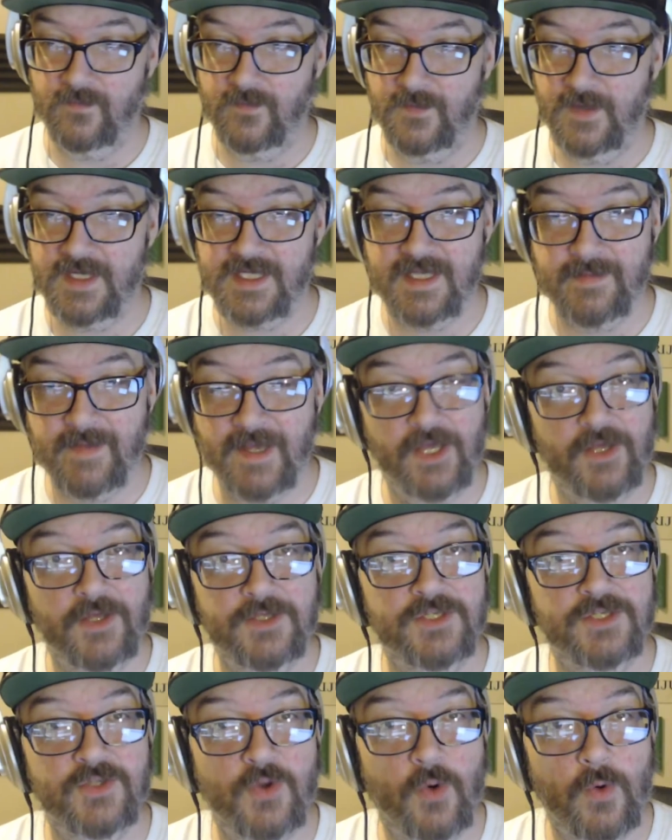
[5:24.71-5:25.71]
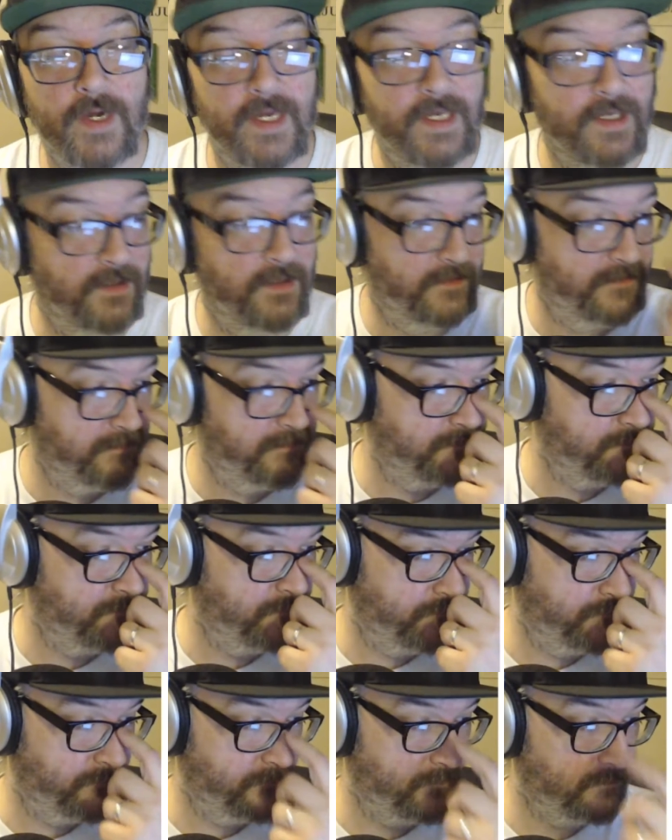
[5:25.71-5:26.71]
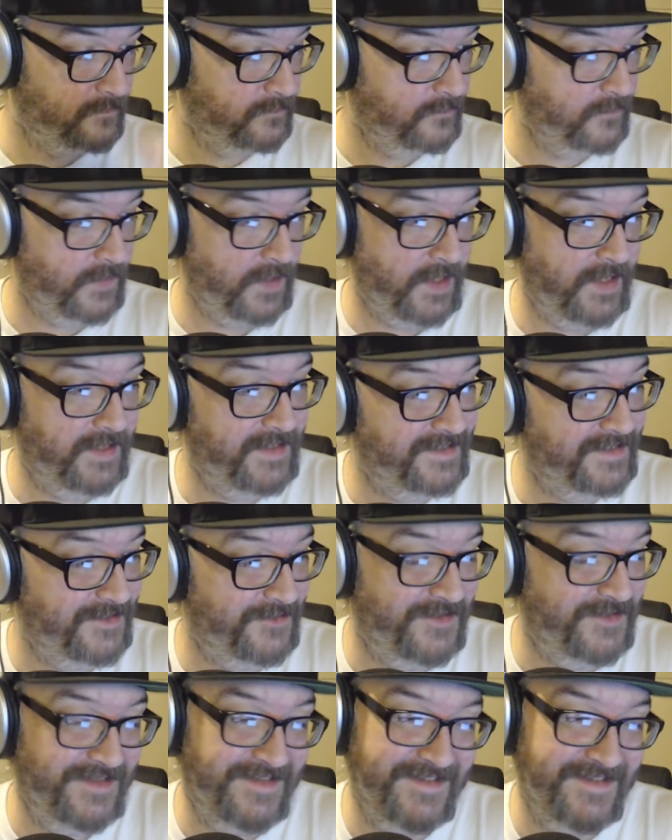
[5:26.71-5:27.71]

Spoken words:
Doesn't that make a good story? I just don't.